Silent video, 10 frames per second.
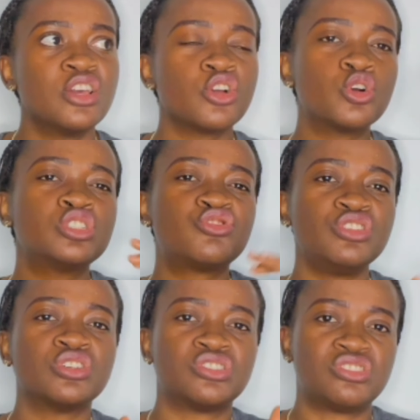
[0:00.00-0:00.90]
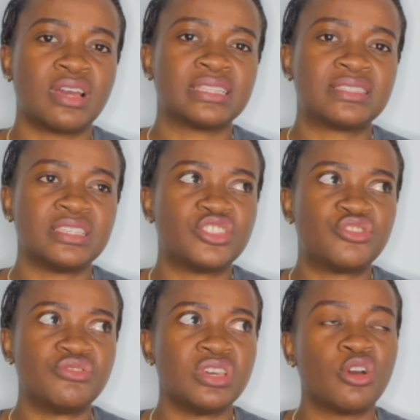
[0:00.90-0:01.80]
Go through your chat
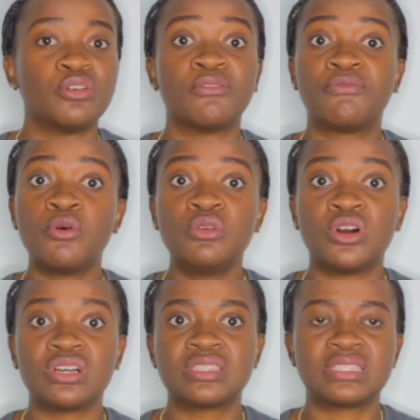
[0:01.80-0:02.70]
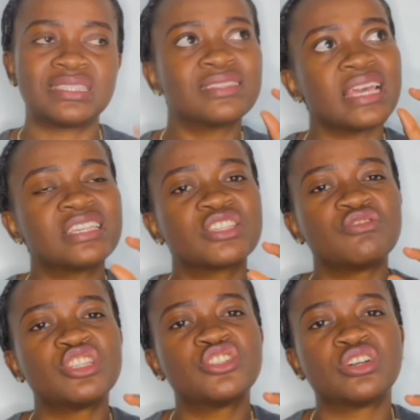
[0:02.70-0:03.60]
history or your phone logs, take
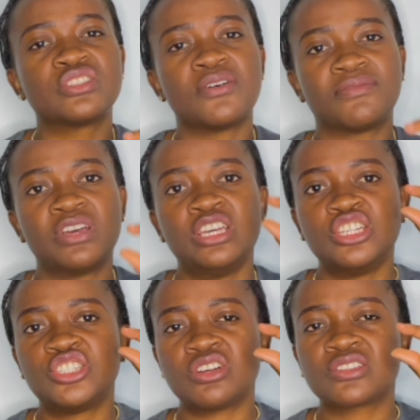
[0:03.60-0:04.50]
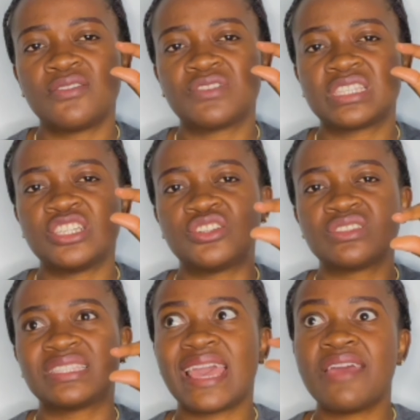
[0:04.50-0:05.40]
screenshots of short
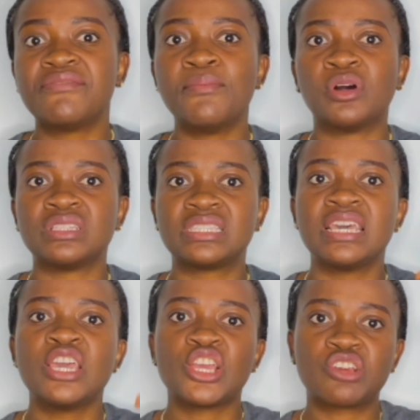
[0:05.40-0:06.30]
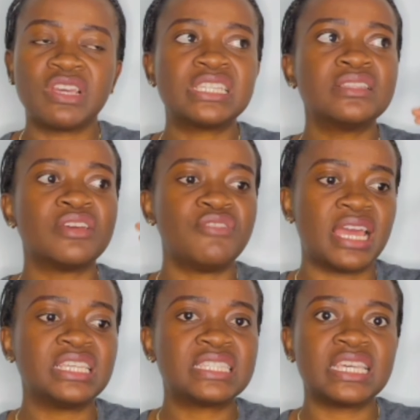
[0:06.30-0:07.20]
conversations every month, creating a
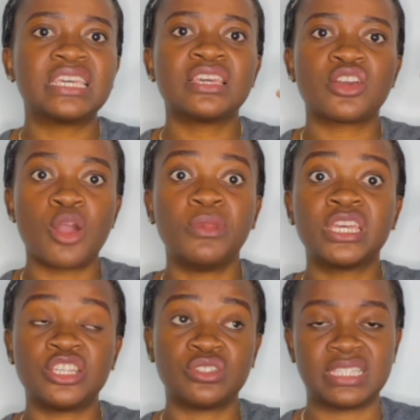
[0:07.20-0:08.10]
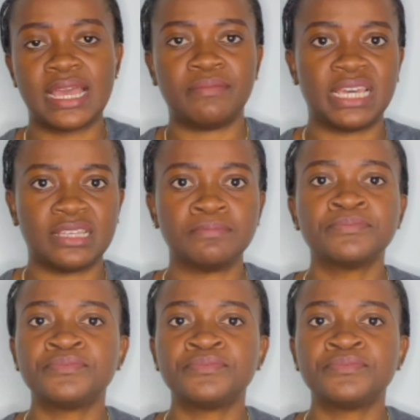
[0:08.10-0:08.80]
realistic communication timeline.